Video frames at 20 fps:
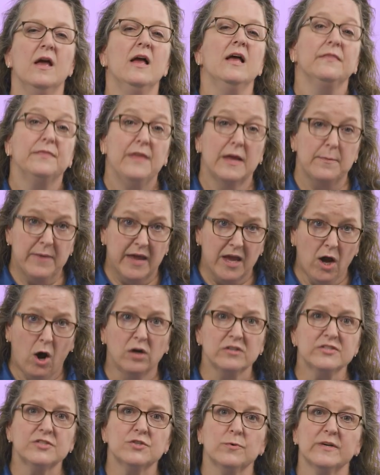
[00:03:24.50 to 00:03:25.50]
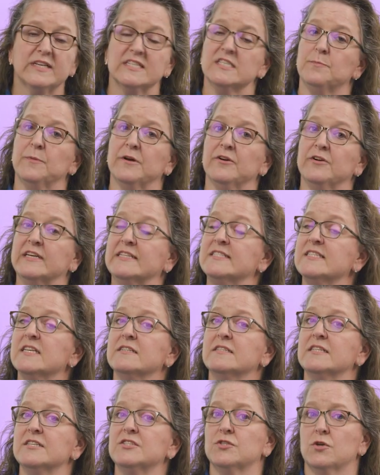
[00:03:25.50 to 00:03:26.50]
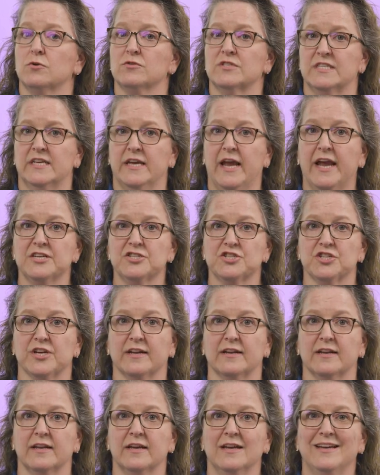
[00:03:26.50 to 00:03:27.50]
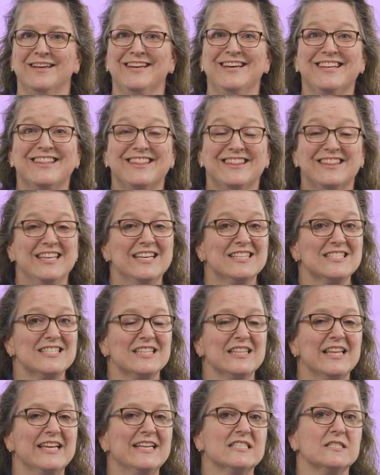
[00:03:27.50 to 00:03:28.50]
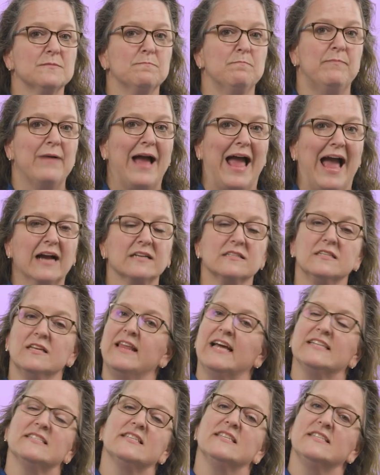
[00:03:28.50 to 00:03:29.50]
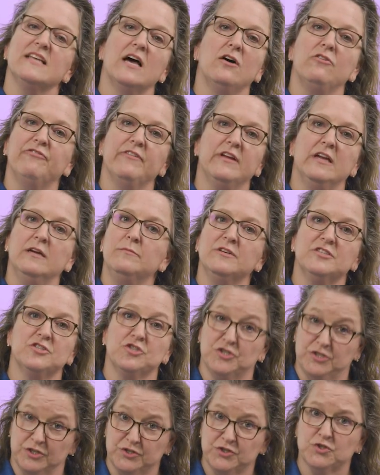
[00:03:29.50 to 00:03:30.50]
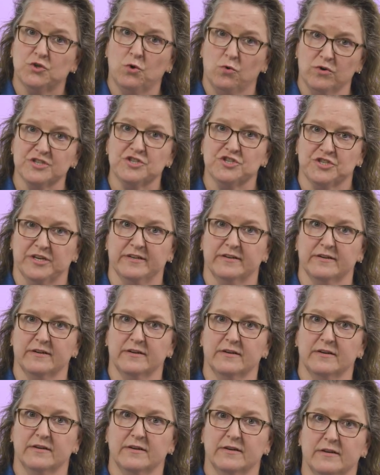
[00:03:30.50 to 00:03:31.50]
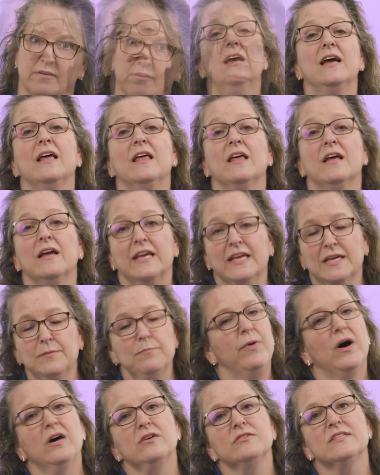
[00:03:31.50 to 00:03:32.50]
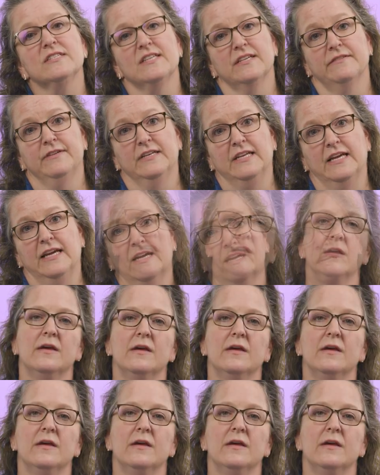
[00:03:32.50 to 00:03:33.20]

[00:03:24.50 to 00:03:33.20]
They may also experience dissociation. This links back to that self-image distortion. Impulsivity.